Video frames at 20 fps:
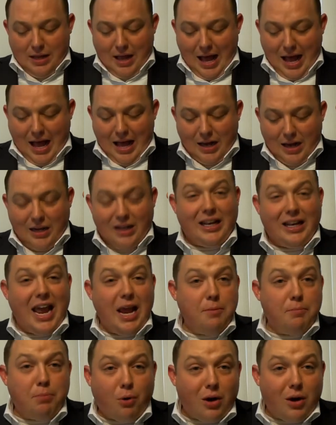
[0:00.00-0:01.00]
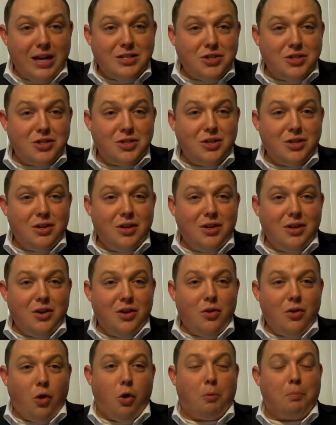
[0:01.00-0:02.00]
uh, laborious,
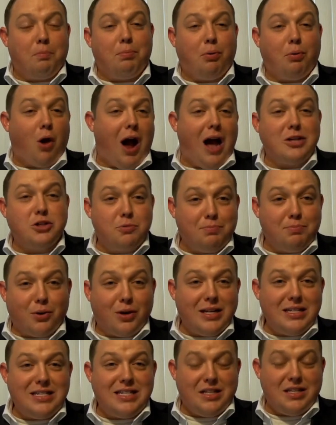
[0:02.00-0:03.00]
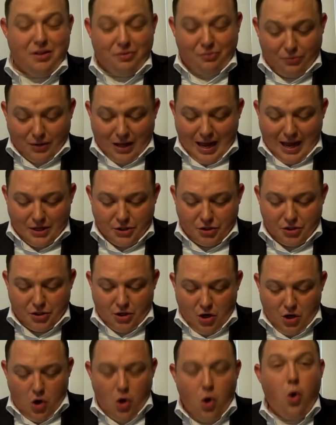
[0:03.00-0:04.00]
or prosperous in the flesh,
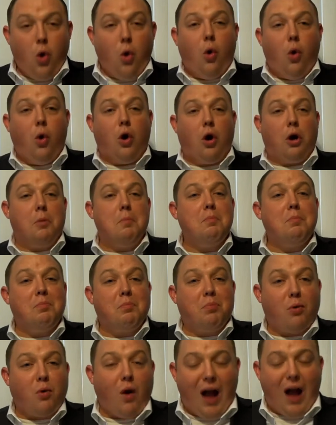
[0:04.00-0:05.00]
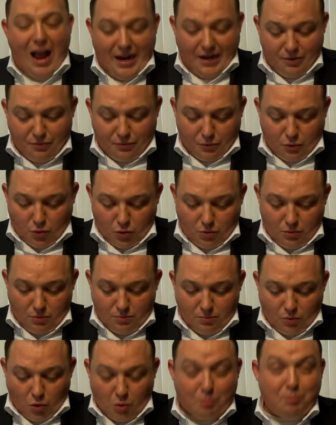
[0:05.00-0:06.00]
or prideful
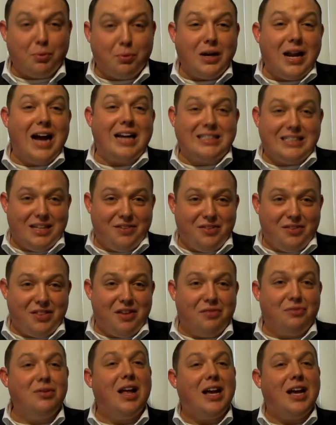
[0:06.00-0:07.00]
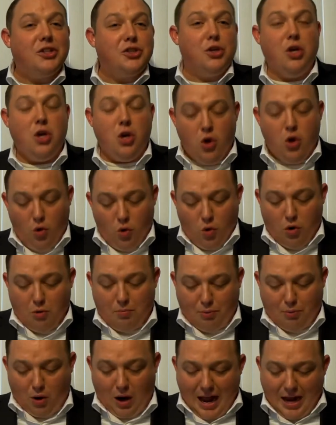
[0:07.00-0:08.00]
or productive in the flesh or
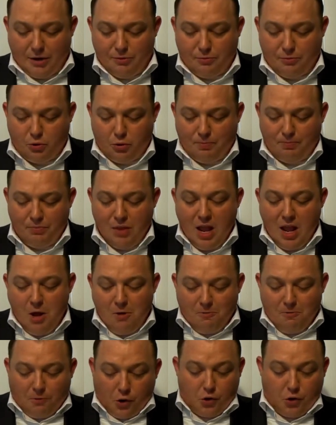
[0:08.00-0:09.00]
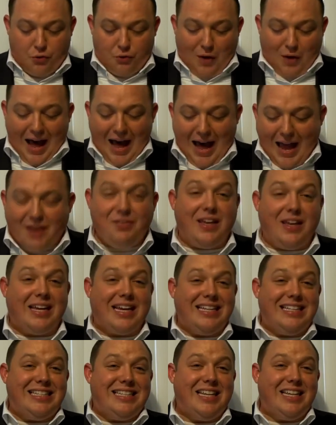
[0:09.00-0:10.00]
prideful. Verse 5, he
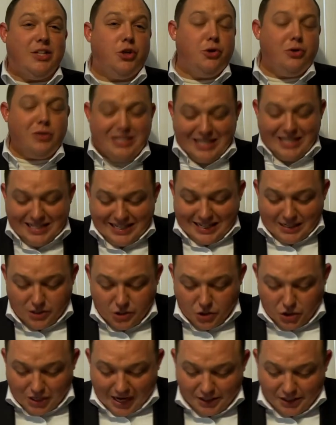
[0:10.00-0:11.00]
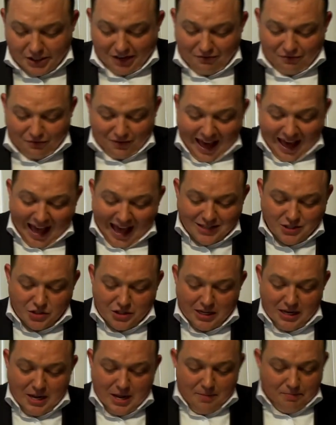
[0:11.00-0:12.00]
continues Is it such a
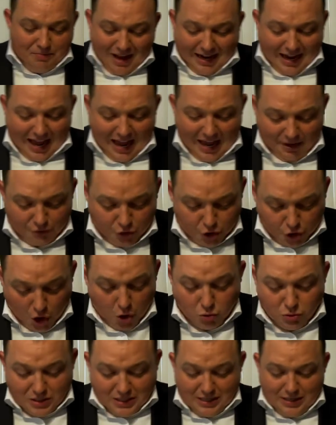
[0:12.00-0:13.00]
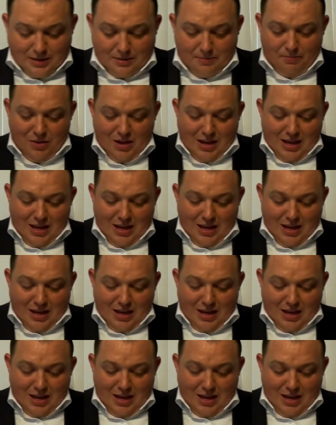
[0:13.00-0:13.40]
fast that I have chosen?